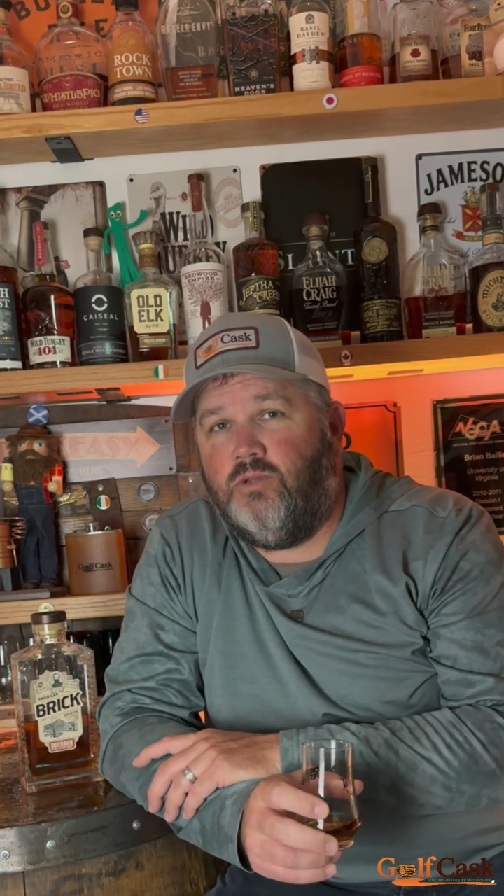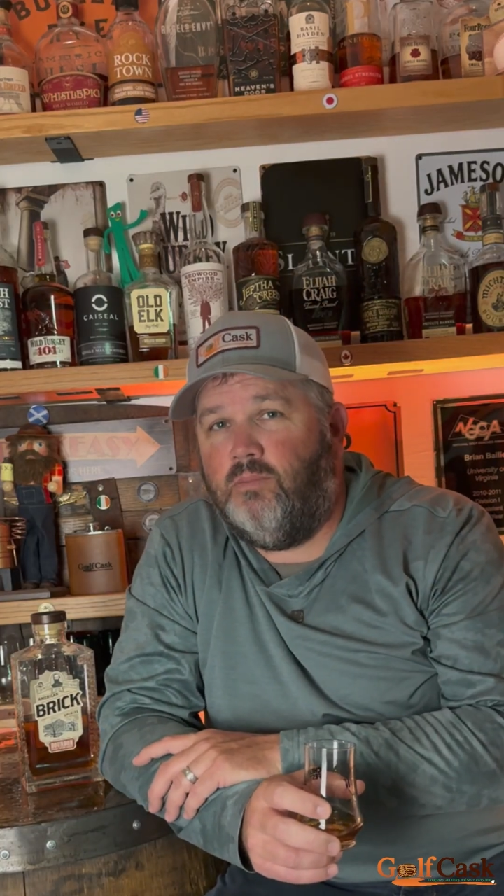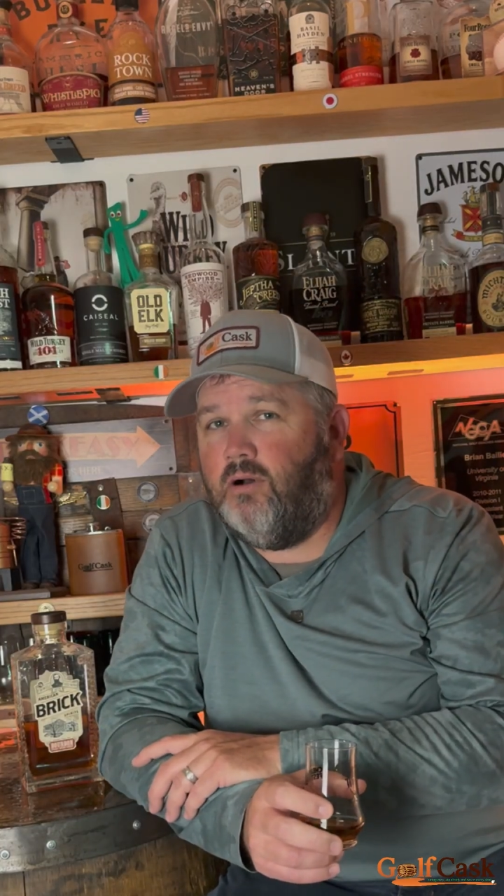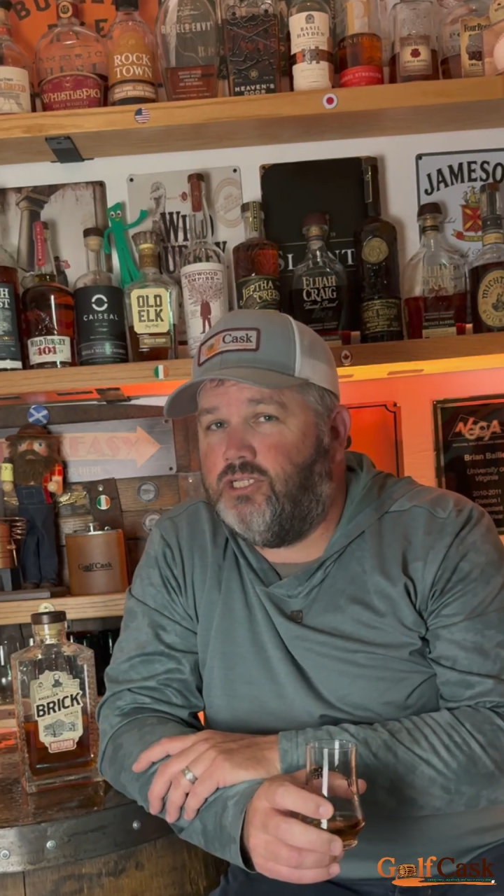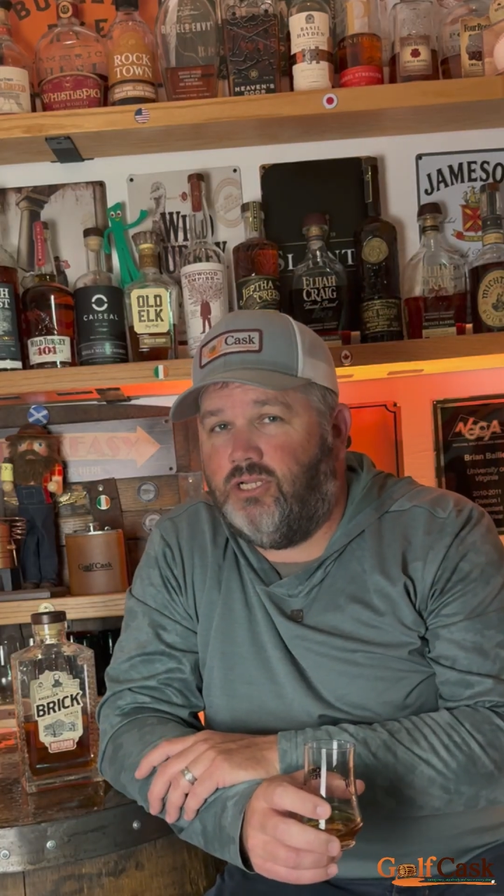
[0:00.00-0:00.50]
when you
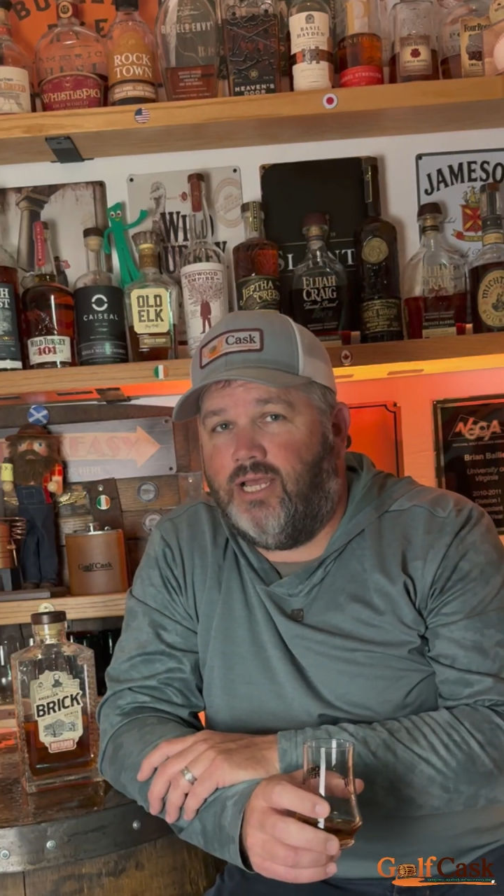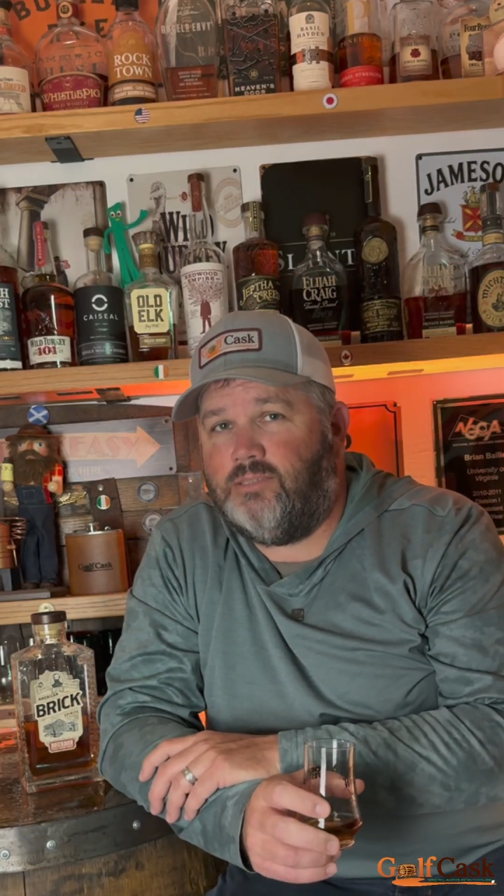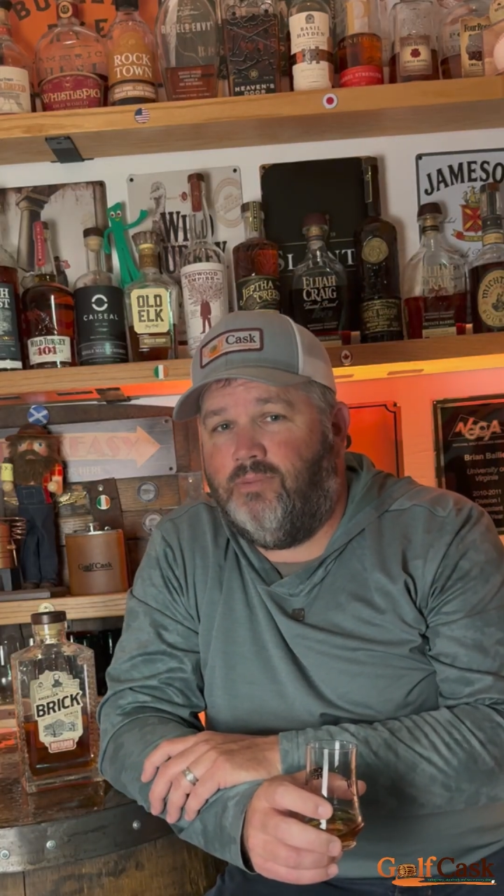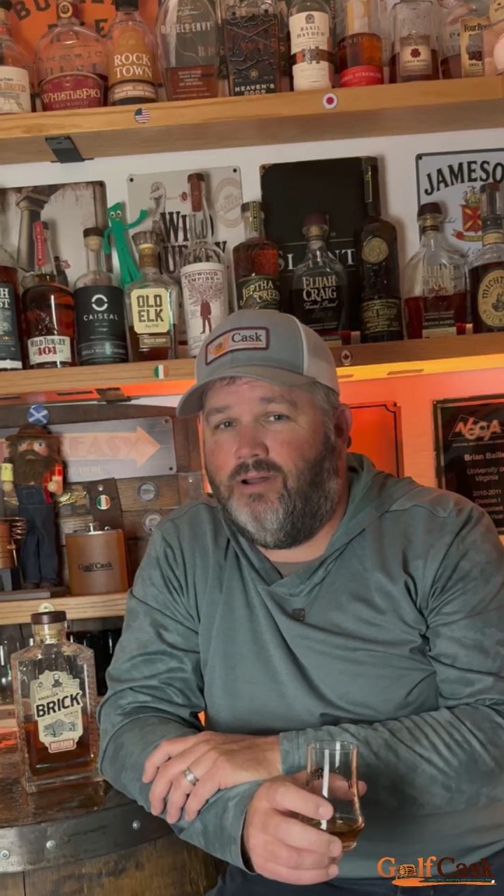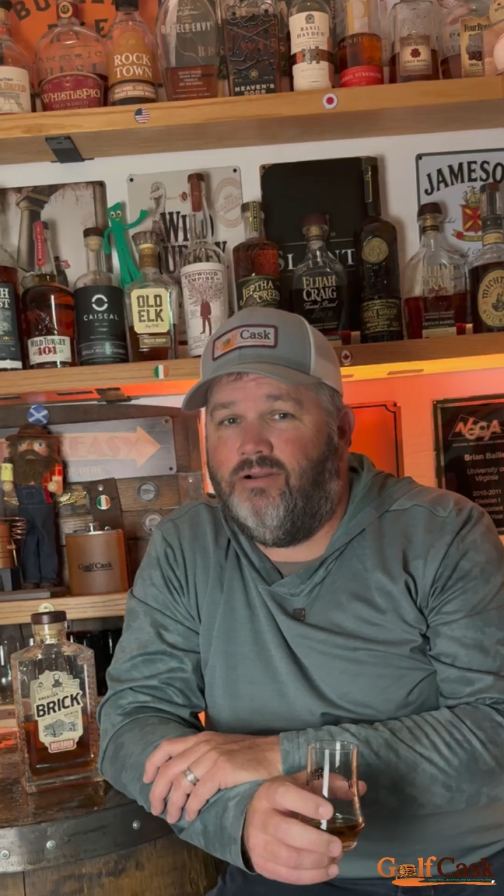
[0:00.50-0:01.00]
bought your
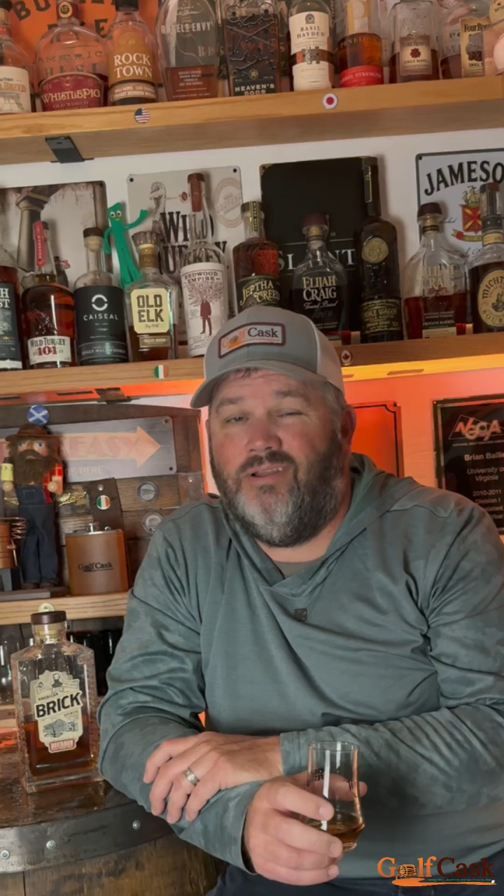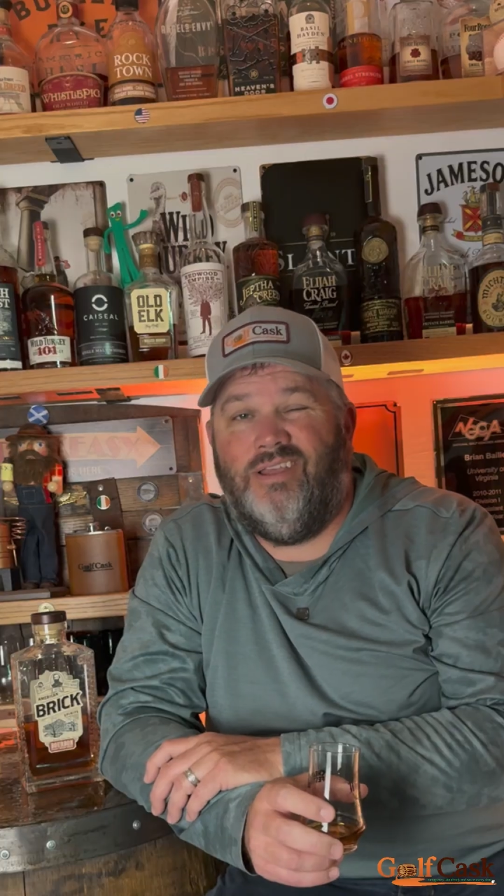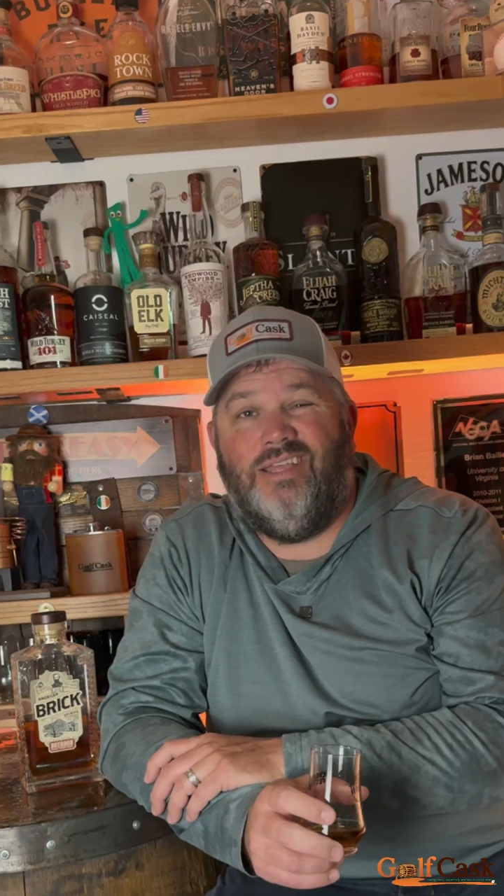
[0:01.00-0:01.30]
last putter?